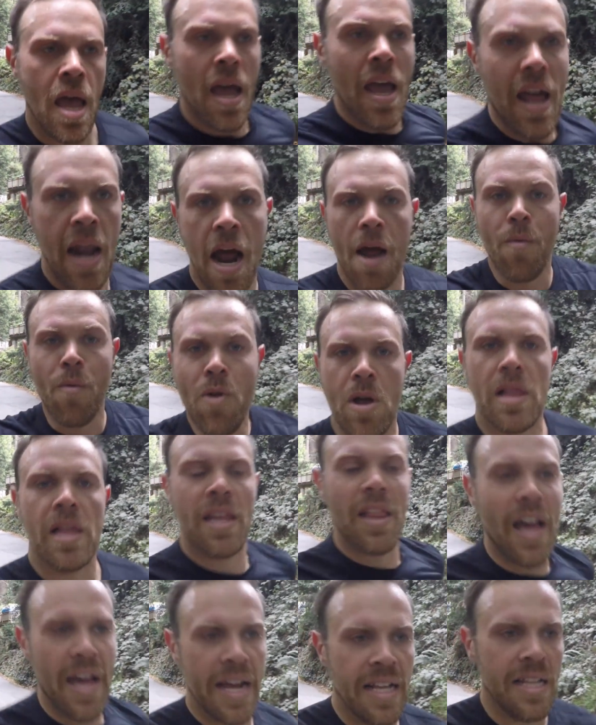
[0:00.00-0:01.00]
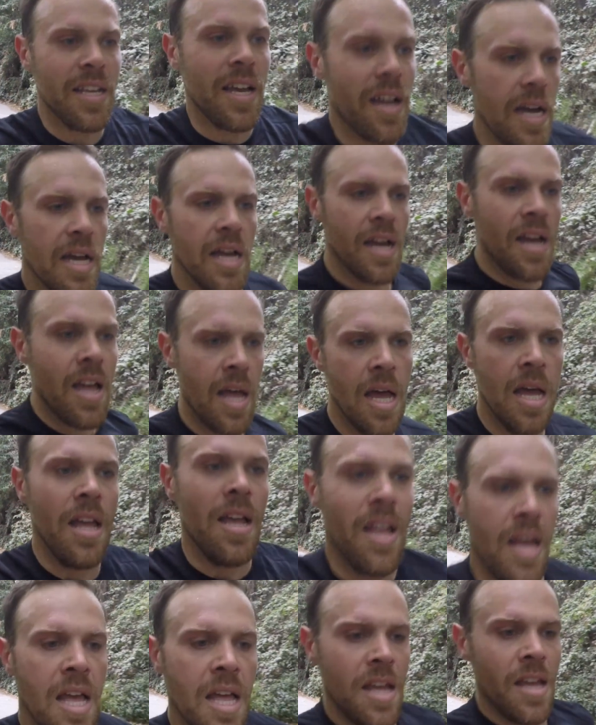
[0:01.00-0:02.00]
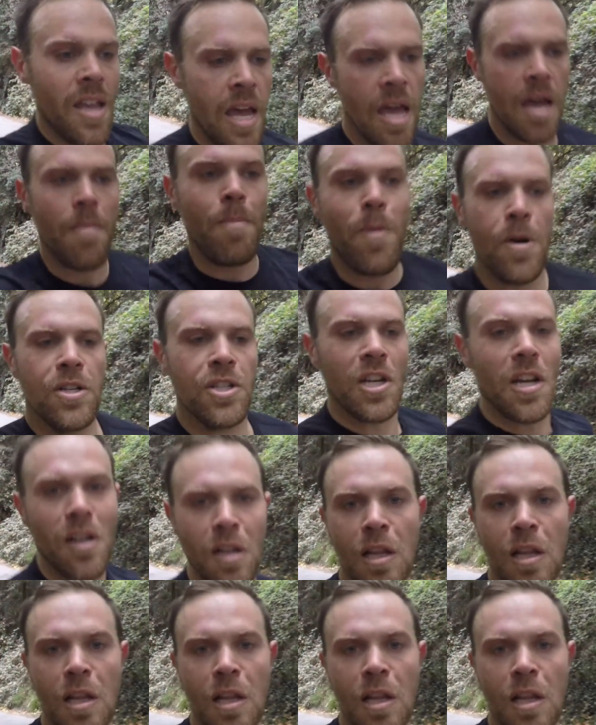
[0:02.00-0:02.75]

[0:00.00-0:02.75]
And I really like to, yeah, push it a